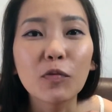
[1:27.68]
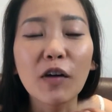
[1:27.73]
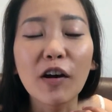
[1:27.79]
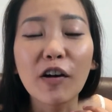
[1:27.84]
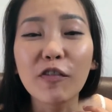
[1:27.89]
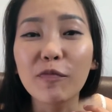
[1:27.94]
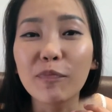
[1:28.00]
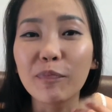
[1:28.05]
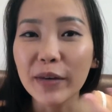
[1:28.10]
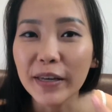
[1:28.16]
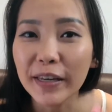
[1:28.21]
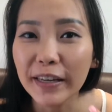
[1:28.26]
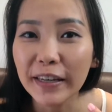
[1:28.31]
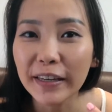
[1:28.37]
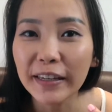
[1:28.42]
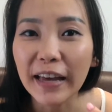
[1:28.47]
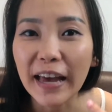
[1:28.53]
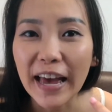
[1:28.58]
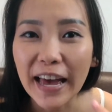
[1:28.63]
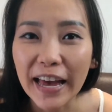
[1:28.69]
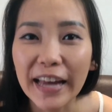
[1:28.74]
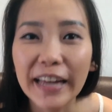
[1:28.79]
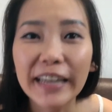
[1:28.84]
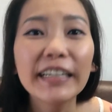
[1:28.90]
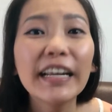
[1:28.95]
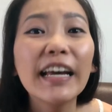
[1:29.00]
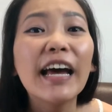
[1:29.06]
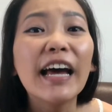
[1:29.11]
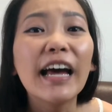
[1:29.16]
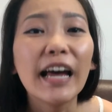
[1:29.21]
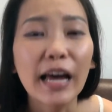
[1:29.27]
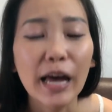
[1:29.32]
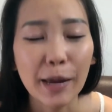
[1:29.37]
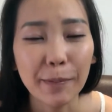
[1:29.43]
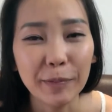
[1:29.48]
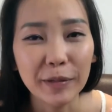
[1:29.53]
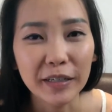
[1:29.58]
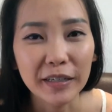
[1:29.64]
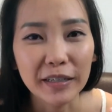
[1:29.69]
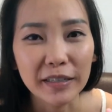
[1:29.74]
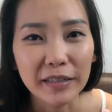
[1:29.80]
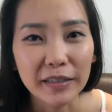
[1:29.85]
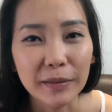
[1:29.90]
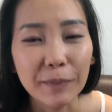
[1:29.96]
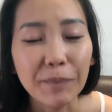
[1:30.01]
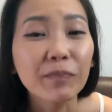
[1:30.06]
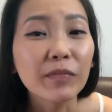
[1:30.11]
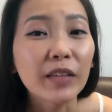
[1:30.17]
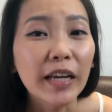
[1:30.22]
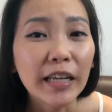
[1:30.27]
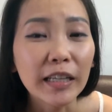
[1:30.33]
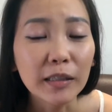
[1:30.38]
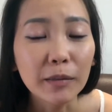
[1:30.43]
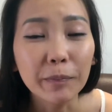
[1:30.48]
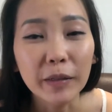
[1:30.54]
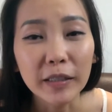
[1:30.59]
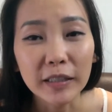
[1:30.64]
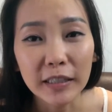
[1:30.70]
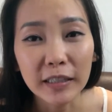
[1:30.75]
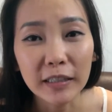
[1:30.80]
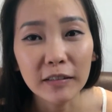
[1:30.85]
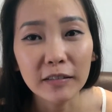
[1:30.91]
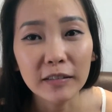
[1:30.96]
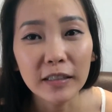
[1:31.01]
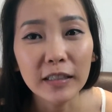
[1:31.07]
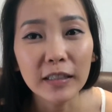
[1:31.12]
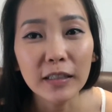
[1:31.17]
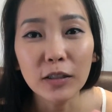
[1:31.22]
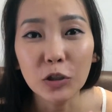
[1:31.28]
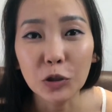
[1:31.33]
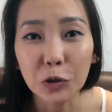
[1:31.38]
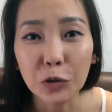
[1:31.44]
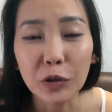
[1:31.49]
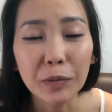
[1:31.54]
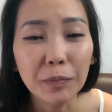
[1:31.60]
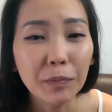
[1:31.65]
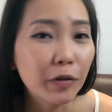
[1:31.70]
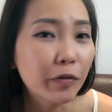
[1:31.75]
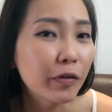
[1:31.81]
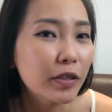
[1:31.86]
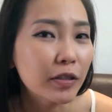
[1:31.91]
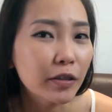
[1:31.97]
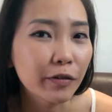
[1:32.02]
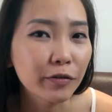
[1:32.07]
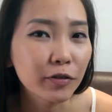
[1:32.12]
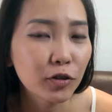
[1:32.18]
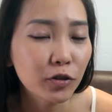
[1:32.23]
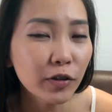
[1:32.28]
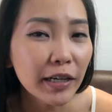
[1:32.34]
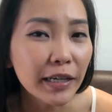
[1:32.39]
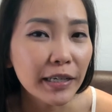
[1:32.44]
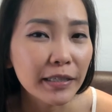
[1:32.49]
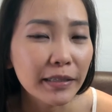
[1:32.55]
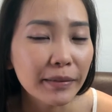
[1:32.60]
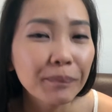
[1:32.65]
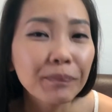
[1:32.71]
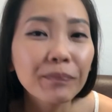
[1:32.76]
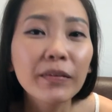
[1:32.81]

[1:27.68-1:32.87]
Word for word: well being and happiness, in particularly during periods of stress.